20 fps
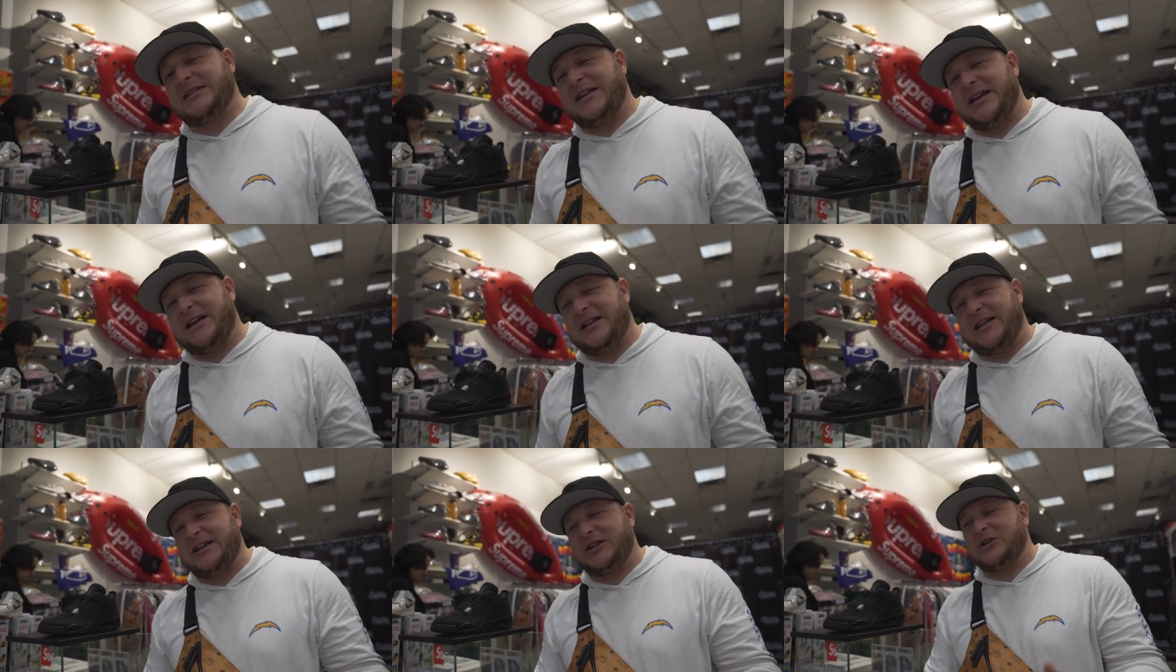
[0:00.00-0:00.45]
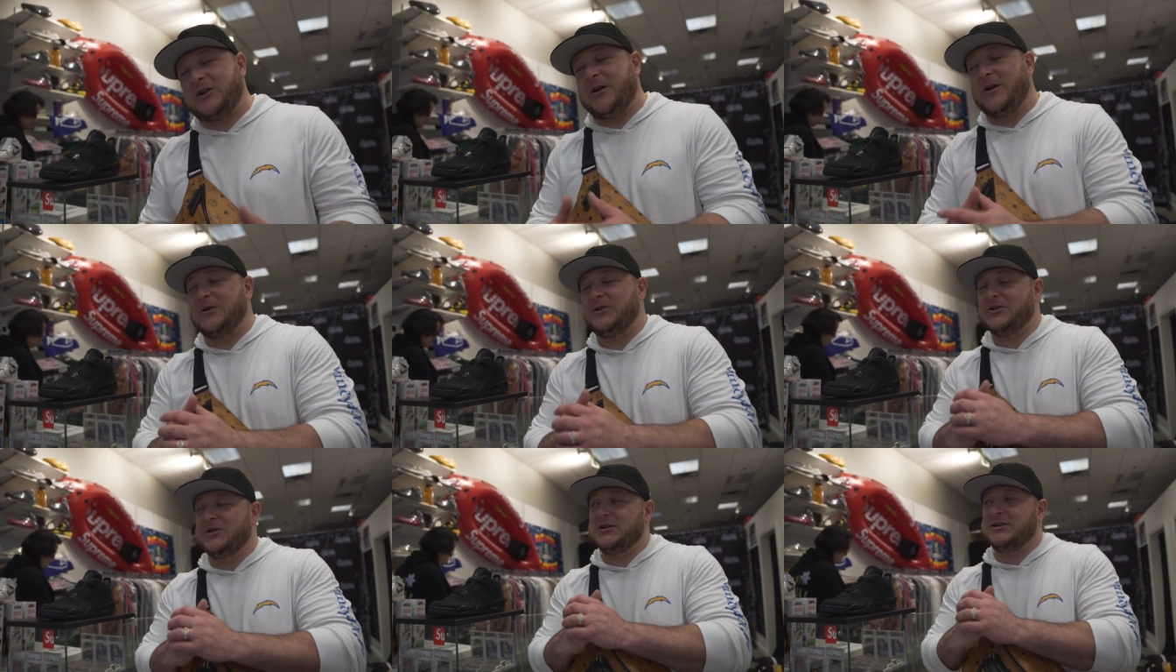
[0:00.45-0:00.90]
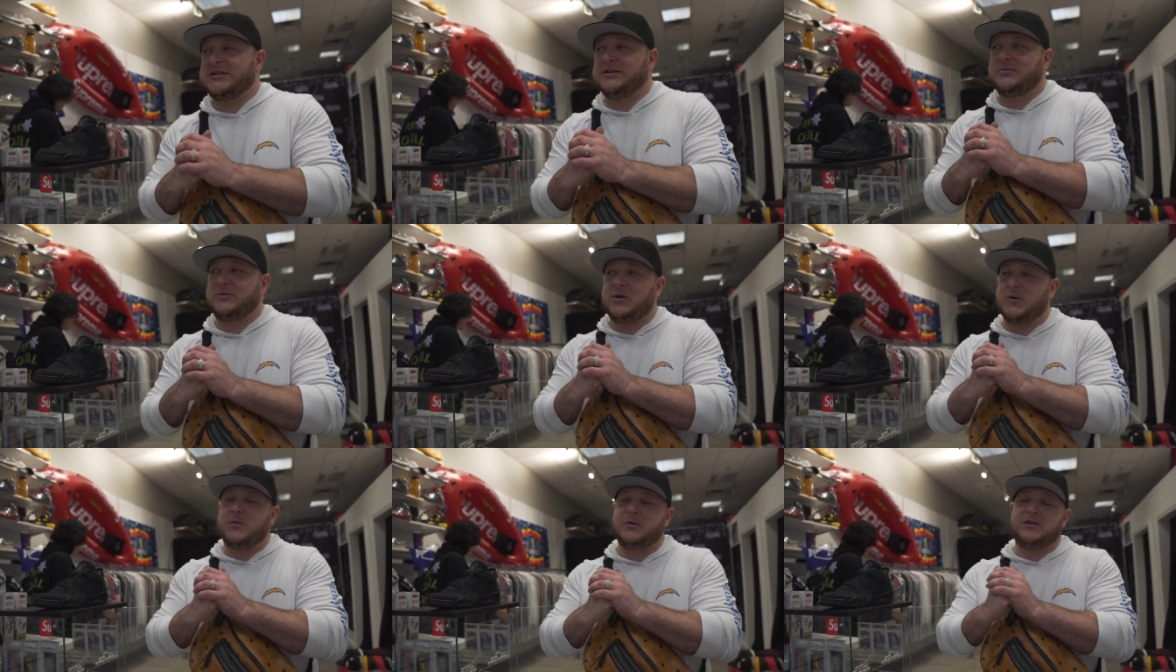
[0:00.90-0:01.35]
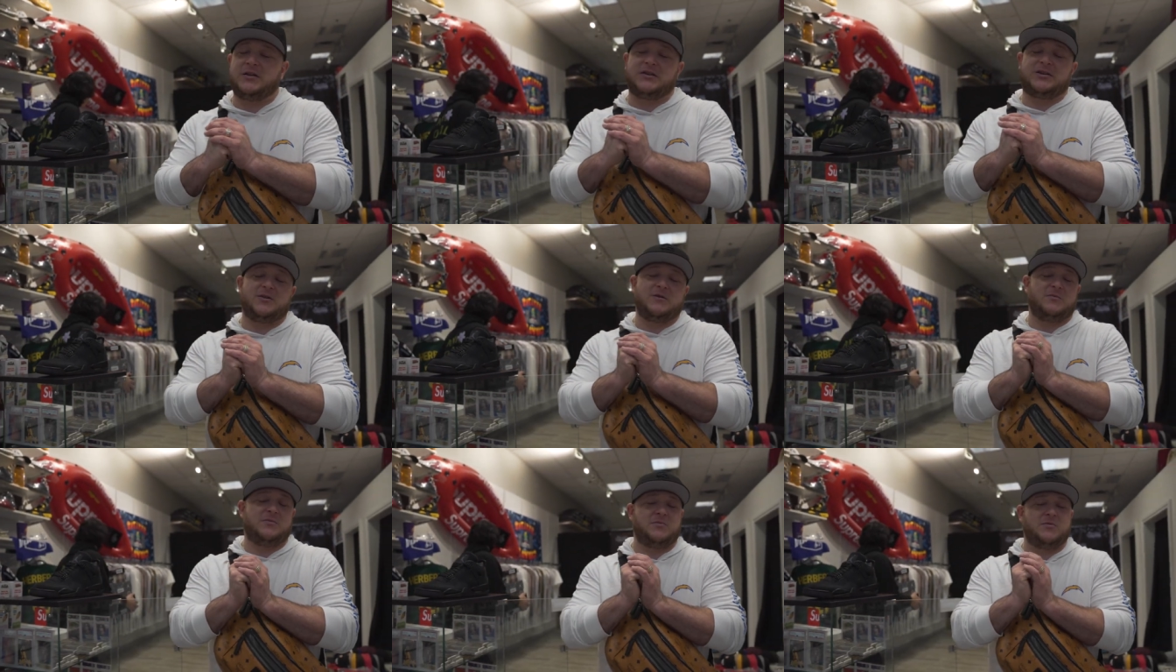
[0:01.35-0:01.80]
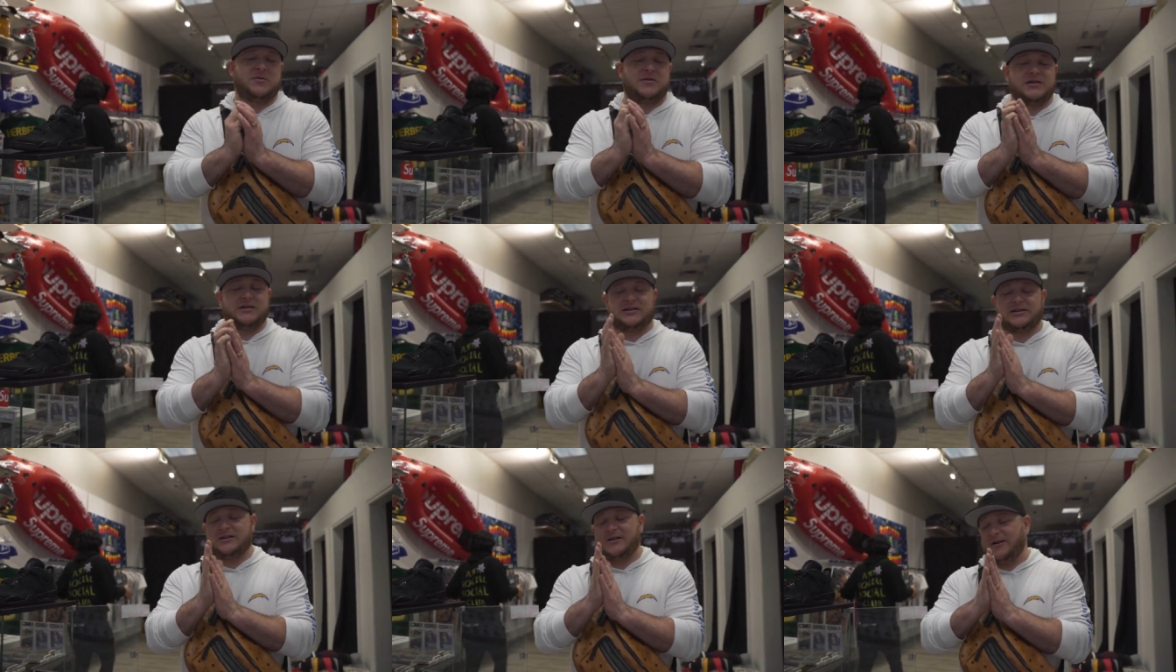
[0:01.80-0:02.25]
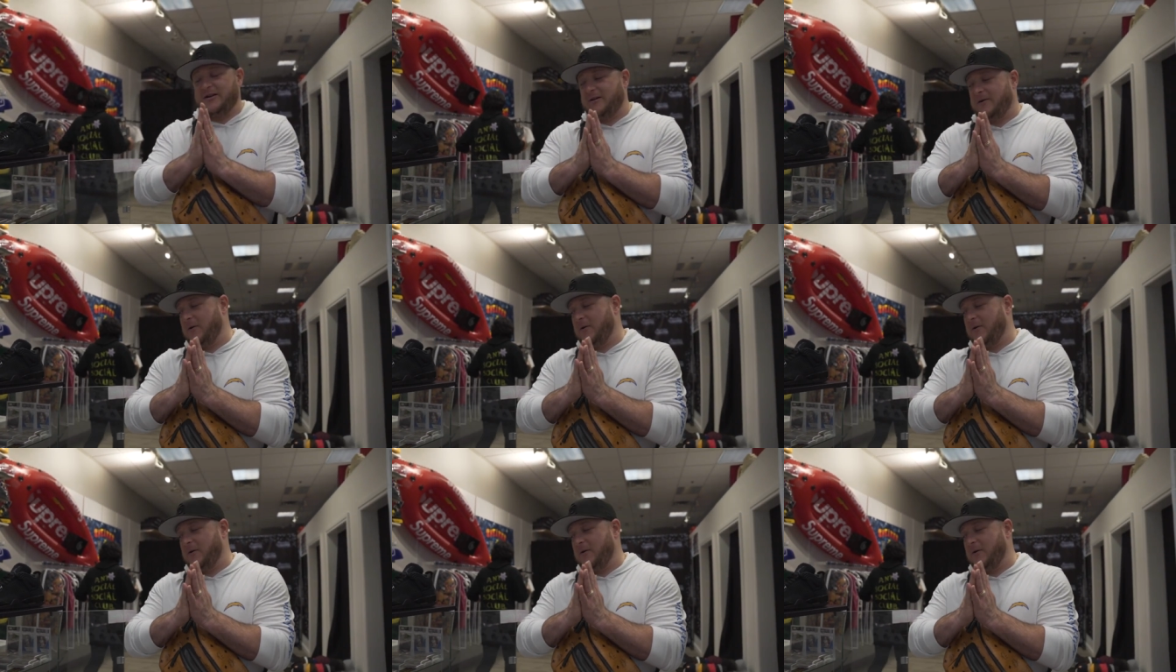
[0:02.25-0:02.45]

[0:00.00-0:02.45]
the LA Chargers going to the Super Bowl this year.